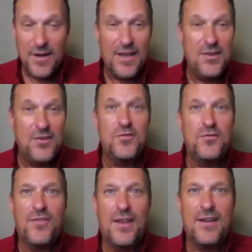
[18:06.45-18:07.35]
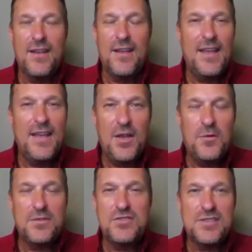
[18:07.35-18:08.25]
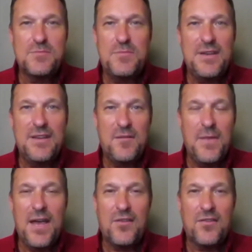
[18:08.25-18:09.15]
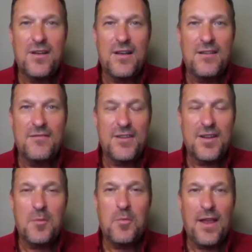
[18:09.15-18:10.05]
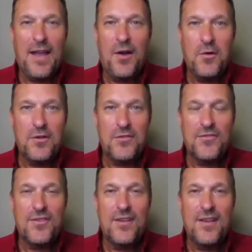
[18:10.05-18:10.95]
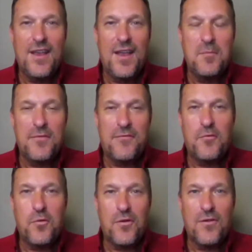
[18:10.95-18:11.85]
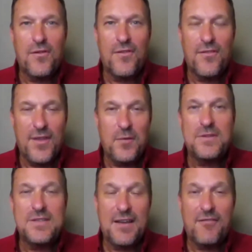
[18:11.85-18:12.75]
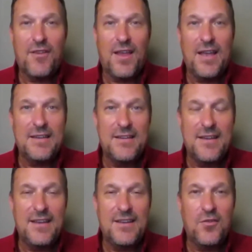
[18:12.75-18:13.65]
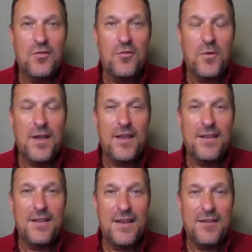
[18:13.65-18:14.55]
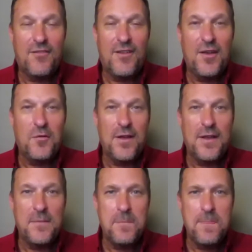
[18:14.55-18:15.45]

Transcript: And I knew that it would just be a matter of a couple hours before they would take flight and go away and fly away.